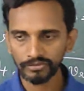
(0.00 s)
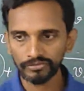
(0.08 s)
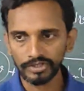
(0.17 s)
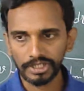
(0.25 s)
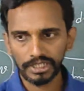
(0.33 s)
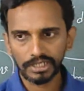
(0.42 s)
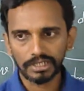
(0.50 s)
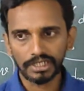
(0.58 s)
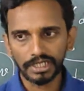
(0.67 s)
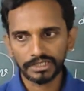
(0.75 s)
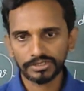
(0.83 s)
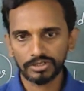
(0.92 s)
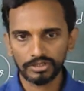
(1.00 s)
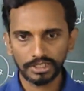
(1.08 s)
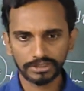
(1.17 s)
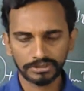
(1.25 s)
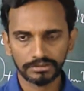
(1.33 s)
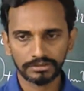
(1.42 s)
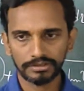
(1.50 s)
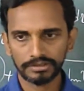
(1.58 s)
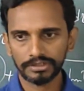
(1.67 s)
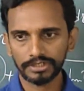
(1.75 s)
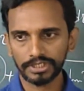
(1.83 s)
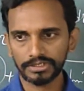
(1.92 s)
where x log x
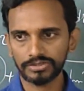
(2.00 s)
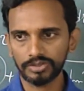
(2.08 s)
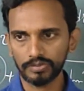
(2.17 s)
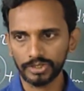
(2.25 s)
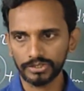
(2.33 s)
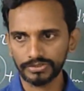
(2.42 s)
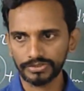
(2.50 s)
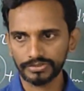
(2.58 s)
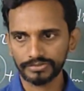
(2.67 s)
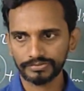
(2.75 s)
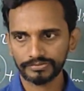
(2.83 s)
takes dominance.